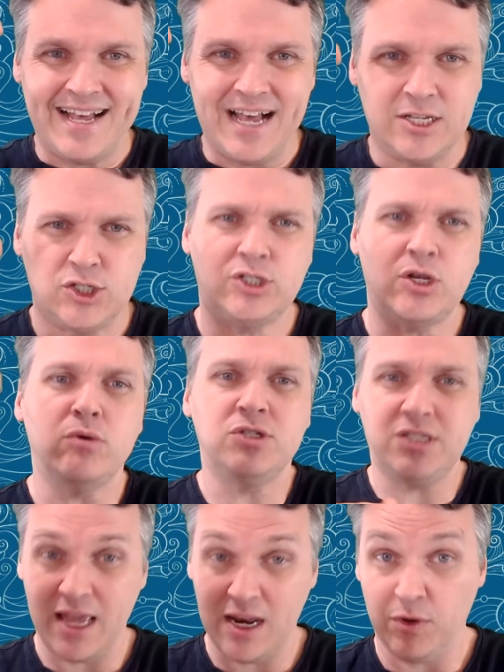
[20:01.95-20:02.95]

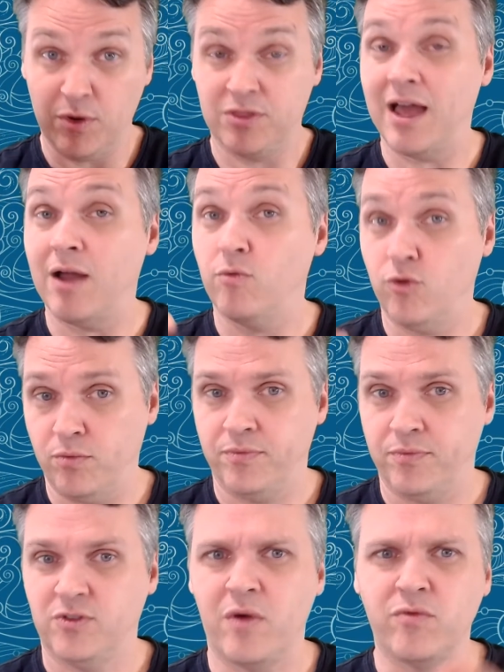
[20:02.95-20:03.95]
associated with that room.
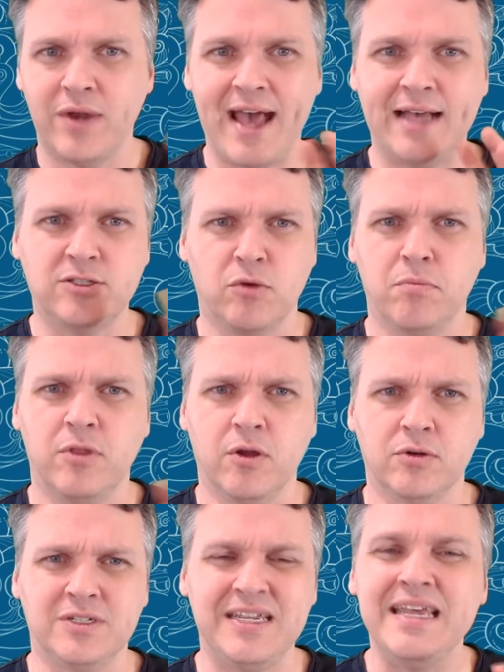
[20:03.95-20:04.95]
So everyone has their
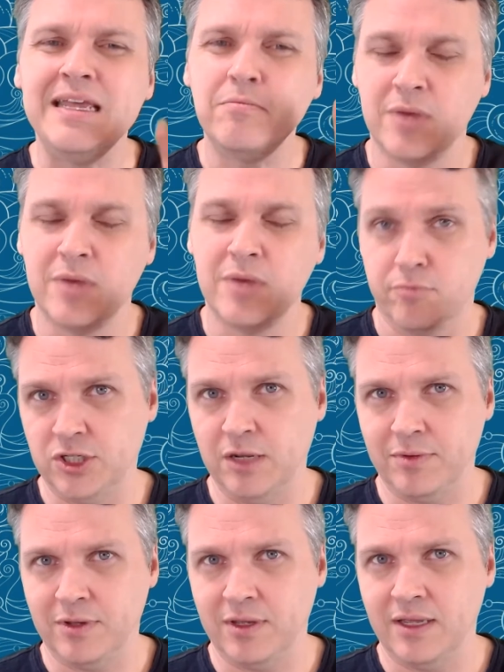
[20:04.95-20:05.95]
team
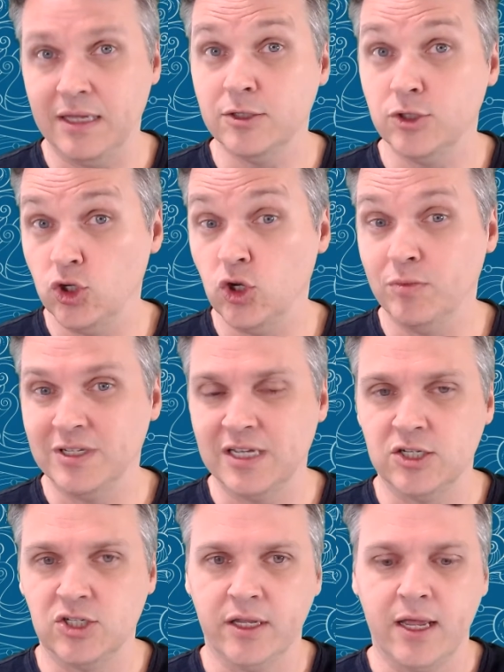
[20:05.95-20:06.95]
membership in Zoom,
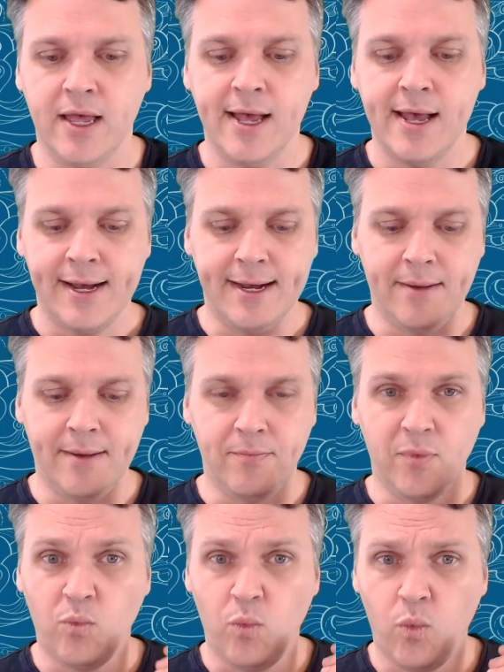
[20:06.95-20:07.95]
essentially.
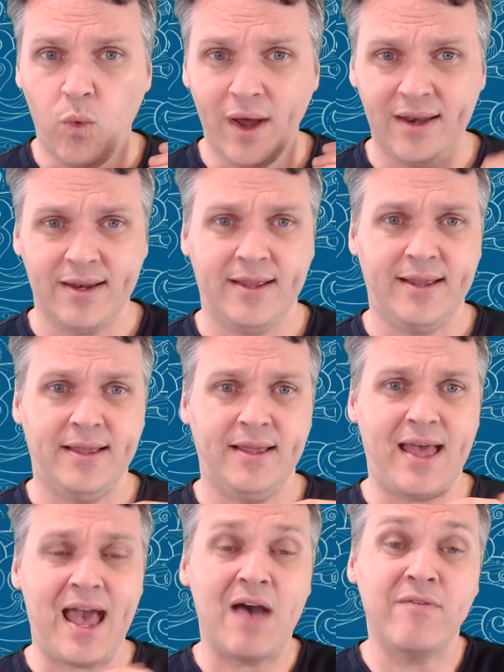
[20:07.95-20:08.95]
What
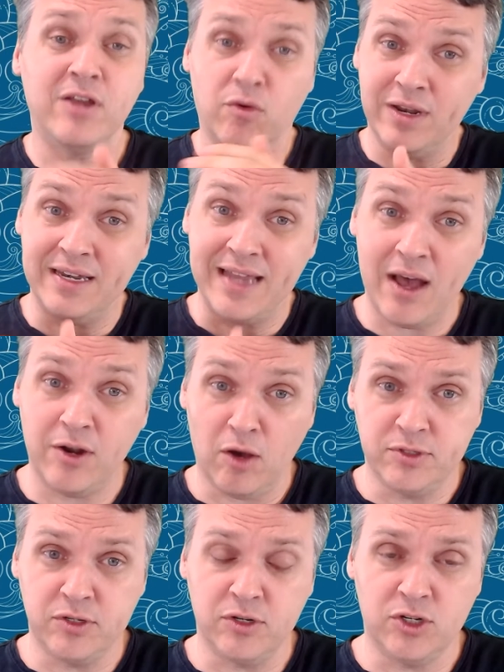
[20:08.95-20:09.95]
having it written down
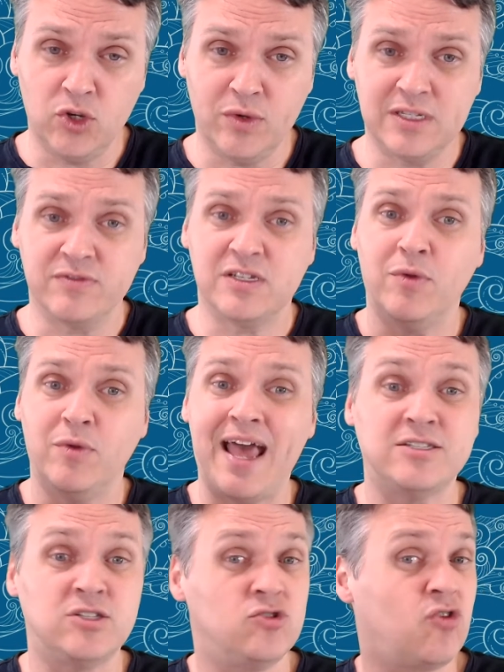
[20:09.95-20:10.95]
helps you to do is if someone
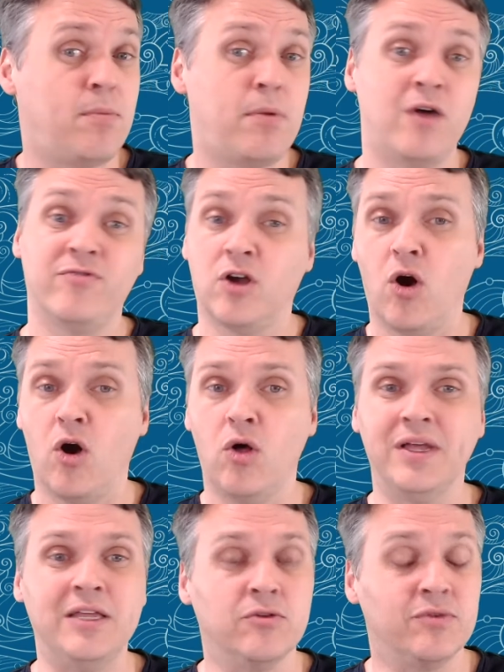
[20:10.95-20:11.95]
has to drop off a call,
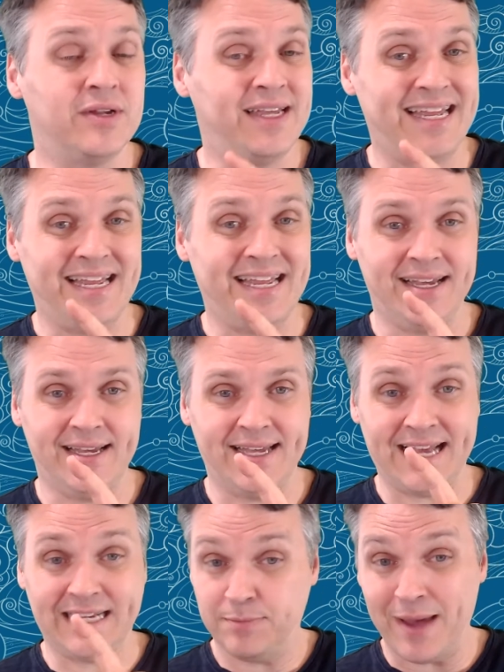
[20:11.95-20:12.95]
either
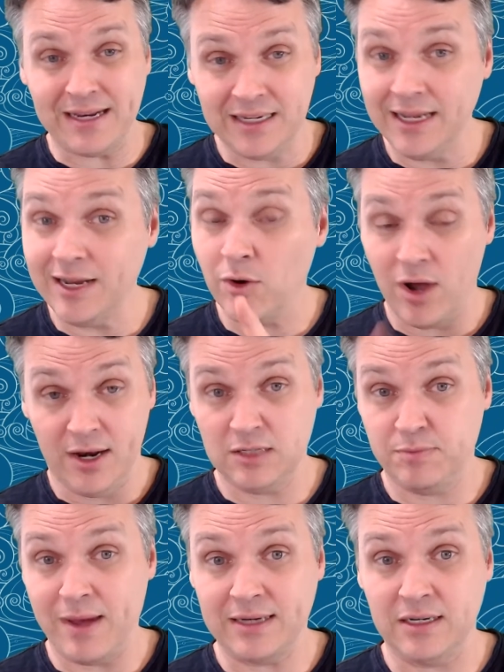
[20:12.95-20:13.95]
expectedly or
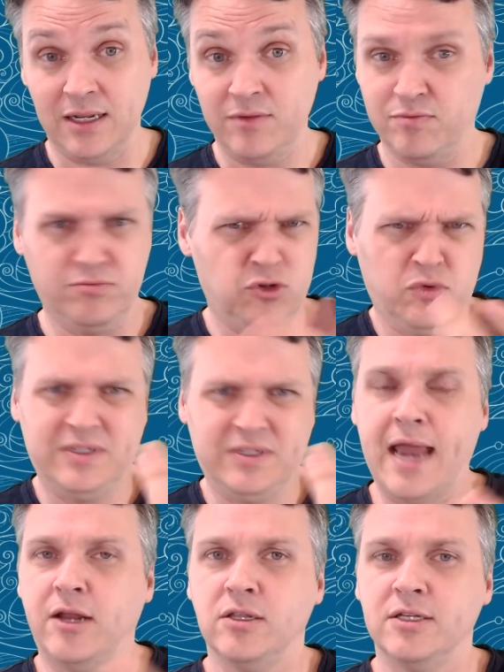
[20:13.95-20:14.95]
unexpectedly due to a
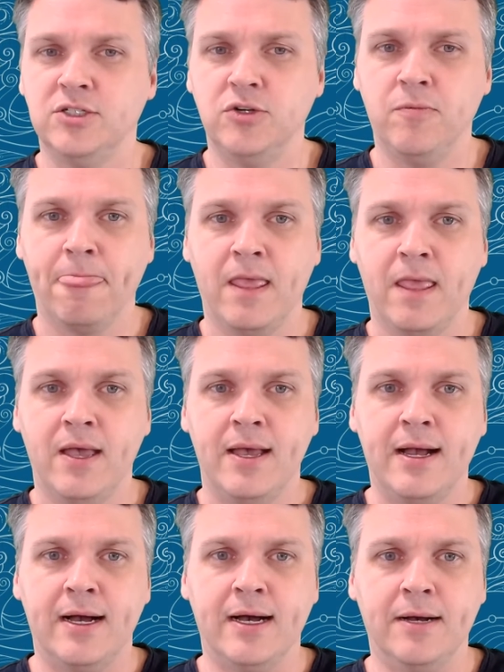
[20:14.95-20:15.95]
technical issue,
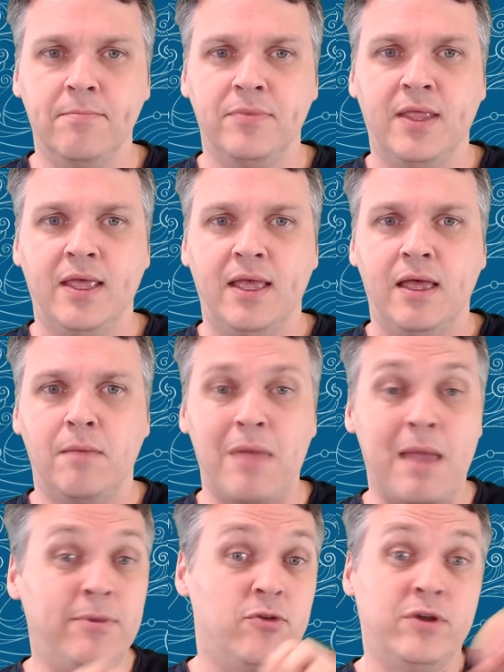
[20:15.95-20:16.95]
maybe they're